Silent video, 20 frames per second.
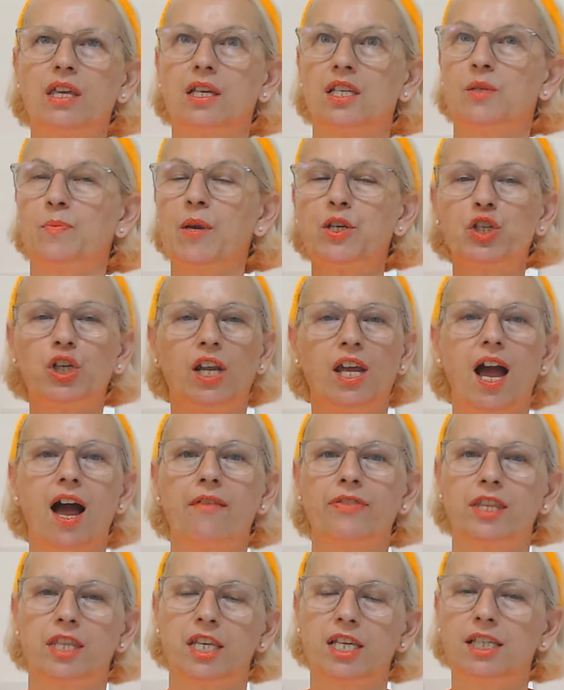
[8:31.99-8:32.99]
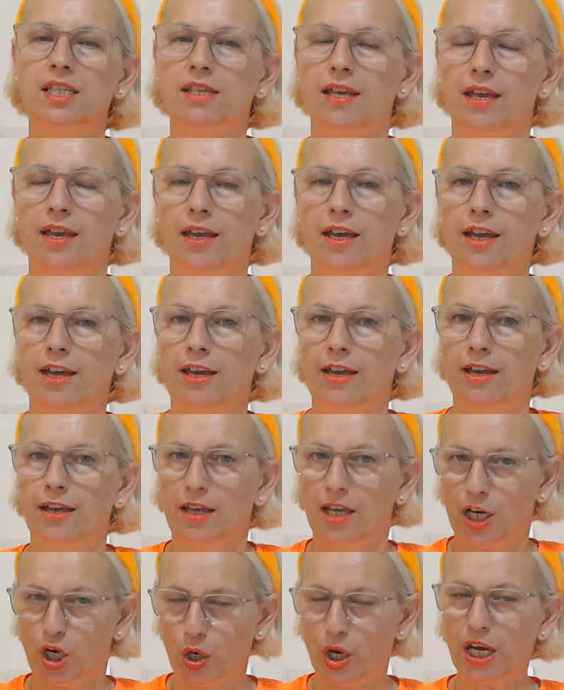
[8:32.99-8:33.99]
especially after this
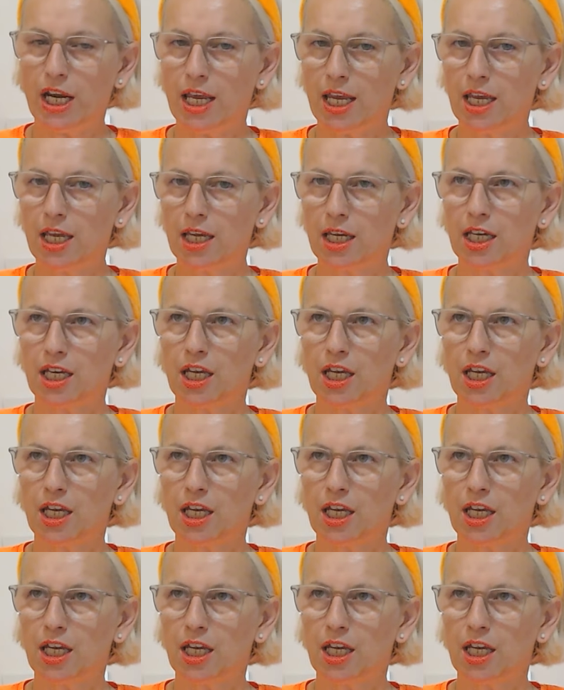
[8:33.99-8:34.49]
reading.